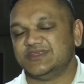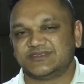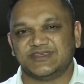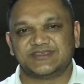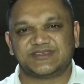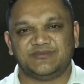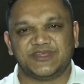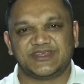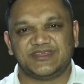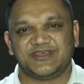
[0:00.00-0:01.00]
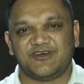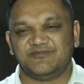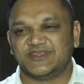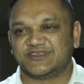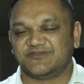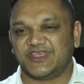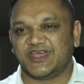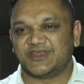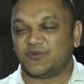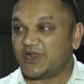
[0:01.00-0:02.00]
So it's something that the government of
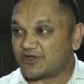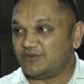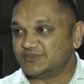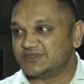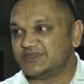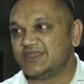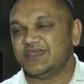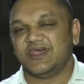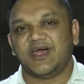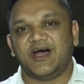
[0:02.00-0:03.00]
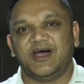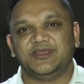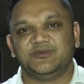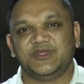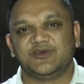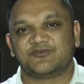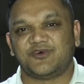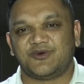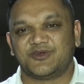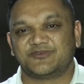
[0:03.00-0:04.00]
Guyana welcomes and we look
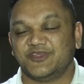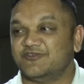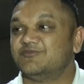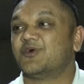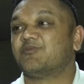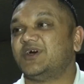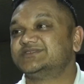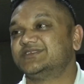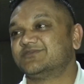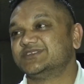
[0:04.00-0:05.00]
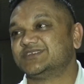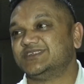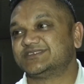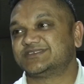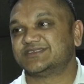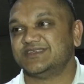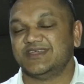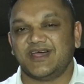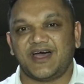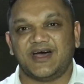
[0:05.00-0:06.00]
forward for even more positive results
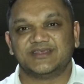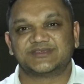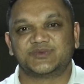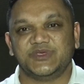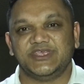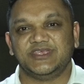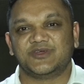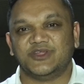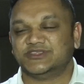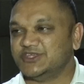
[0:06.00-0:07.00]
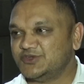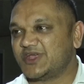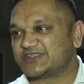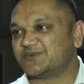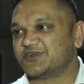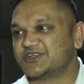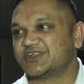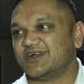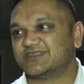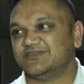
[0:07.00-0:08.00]
as we continue exploration
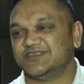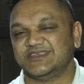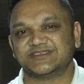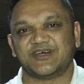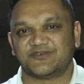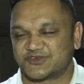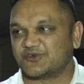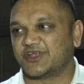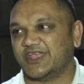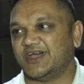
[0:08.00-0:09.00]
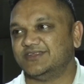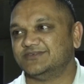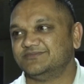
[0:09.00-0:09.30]
activities offshore Guyana.